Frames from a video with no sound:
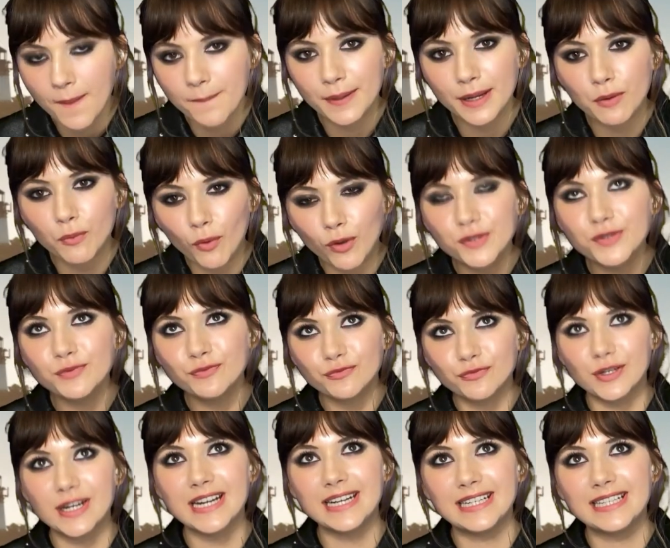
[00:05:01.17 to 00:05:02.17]
but it wasn't
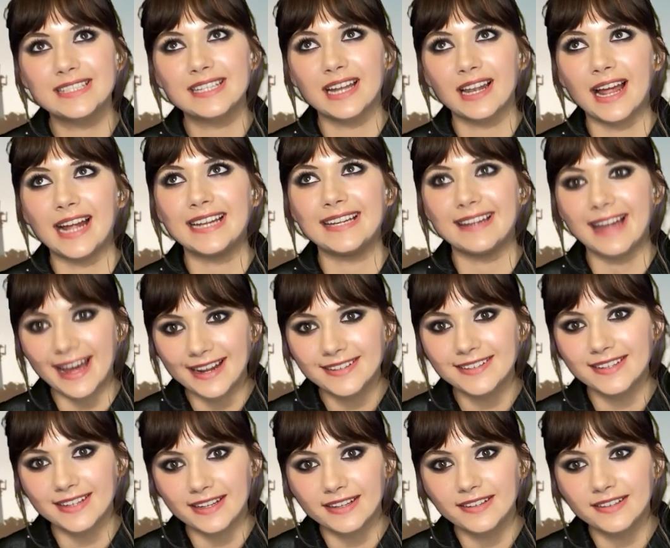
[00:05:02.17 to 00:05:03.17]
really till I
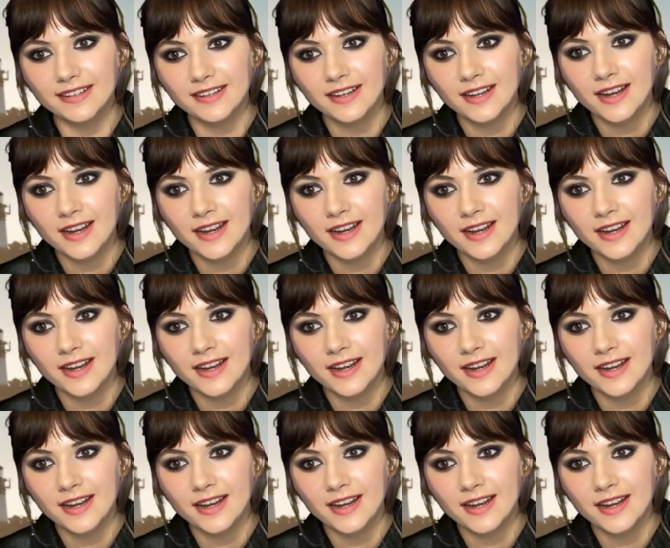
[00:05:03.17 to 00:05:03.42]
landed.